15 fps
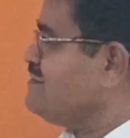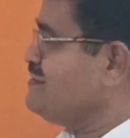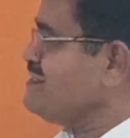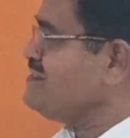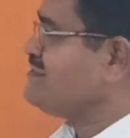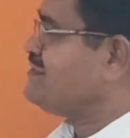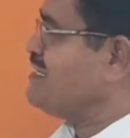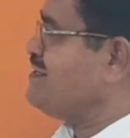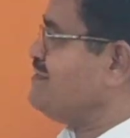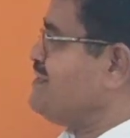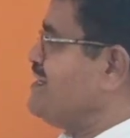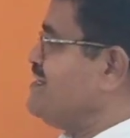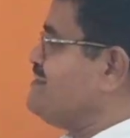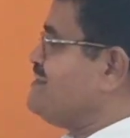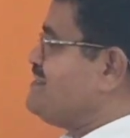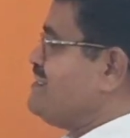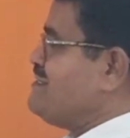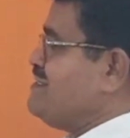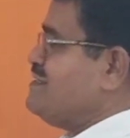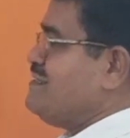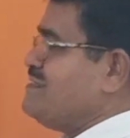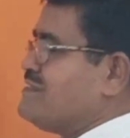This sentence
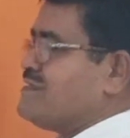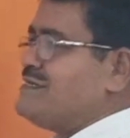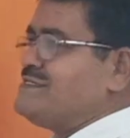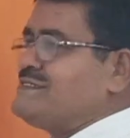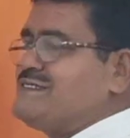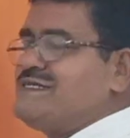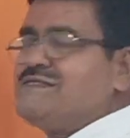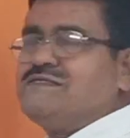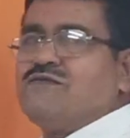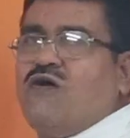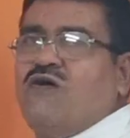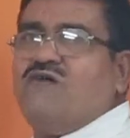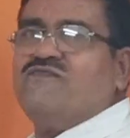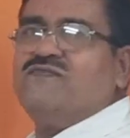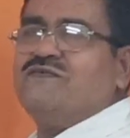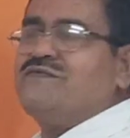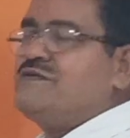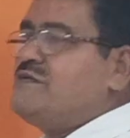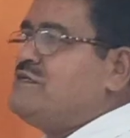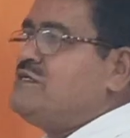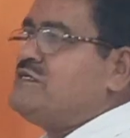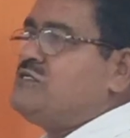consists of
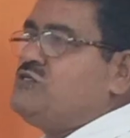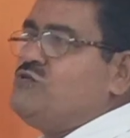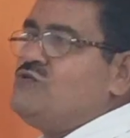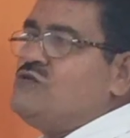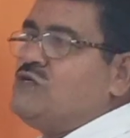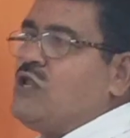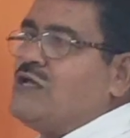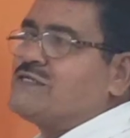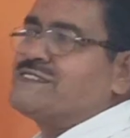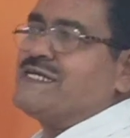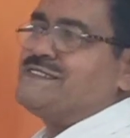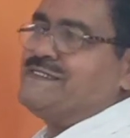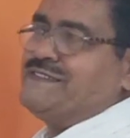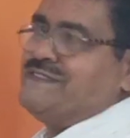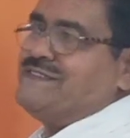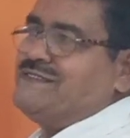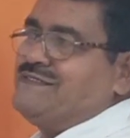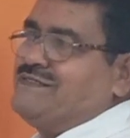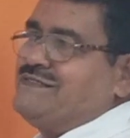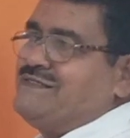two clauses.